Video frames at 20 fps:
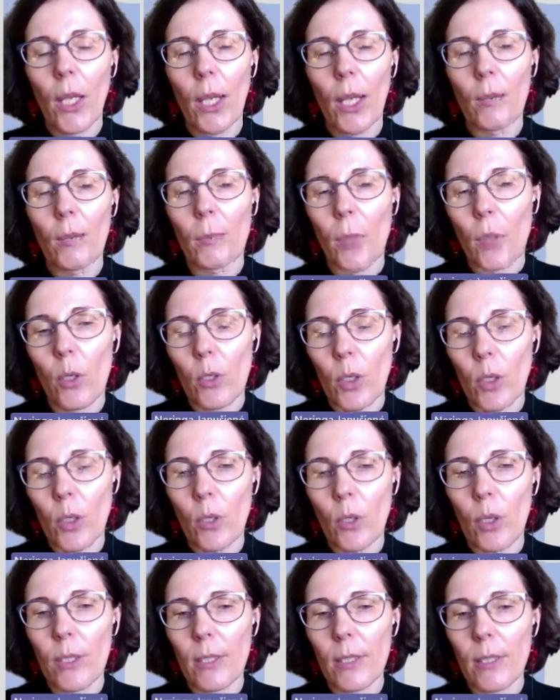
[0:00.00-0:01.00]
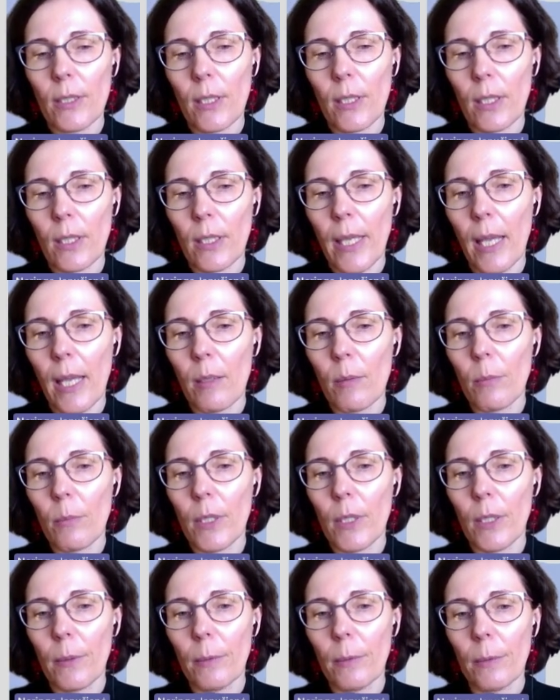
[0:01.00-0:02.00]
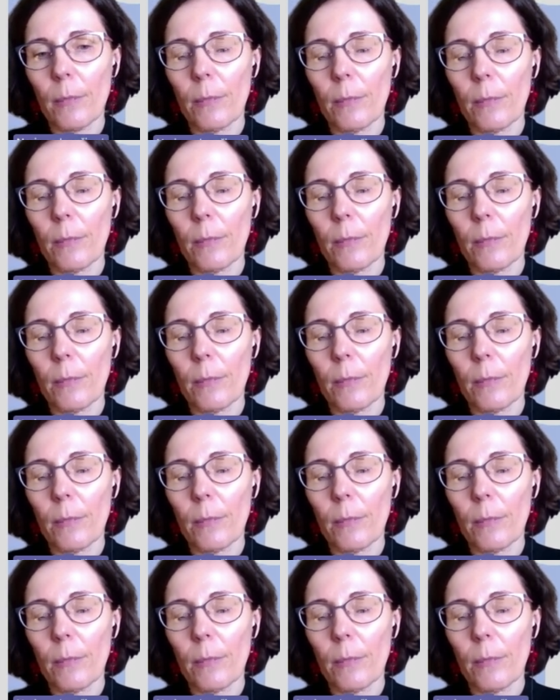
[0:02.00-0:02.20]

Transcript: and project costs can be